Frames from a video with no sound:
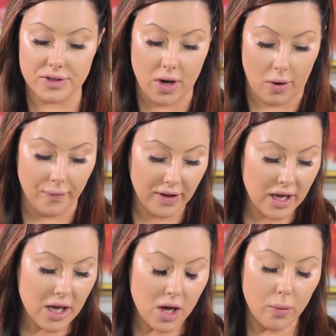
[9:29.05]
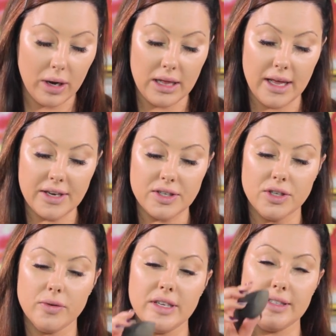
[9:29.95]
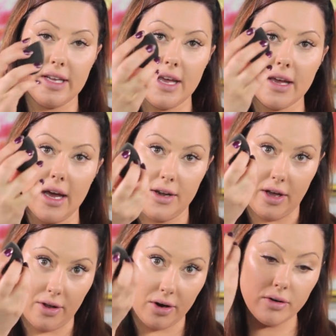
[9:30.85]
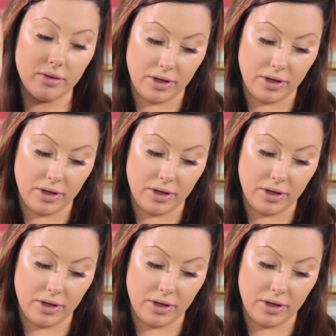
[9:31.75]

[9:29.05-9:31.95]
So what I like to do is take another,